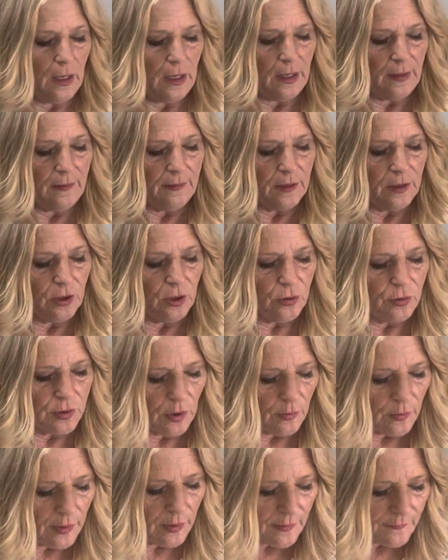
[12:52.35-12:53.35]
And then you
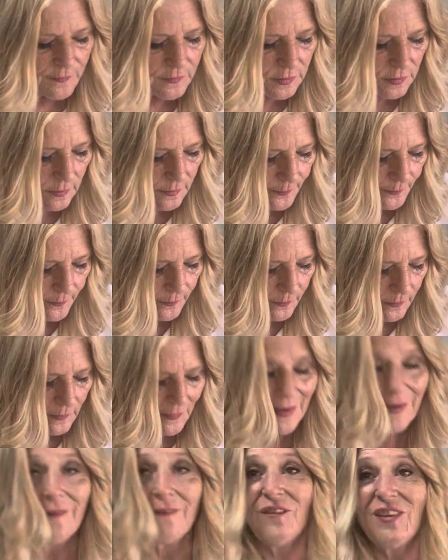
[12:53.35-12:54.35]
don't have to
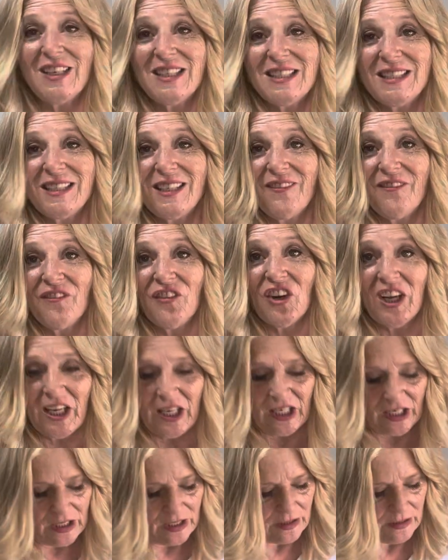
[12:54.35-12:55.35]
fix it and
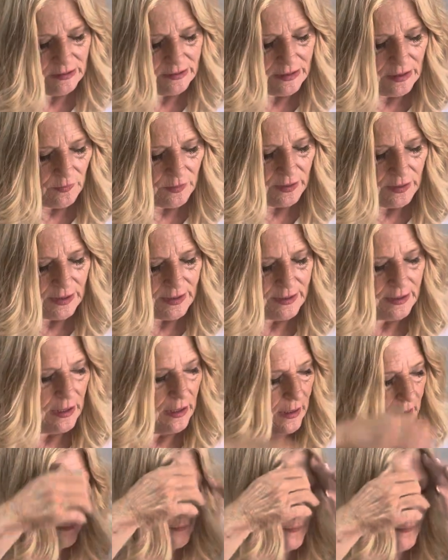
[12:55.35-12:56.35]
forget it. Is that what they
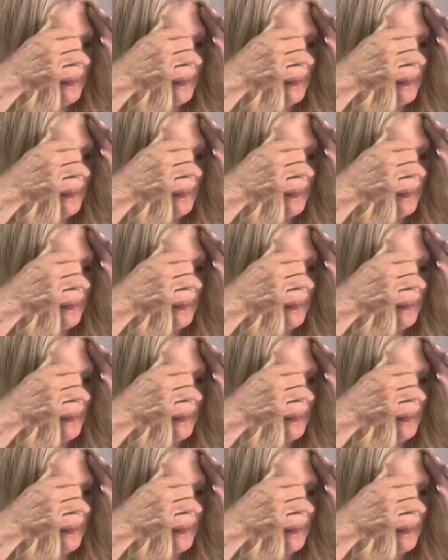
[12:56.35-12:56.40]
say?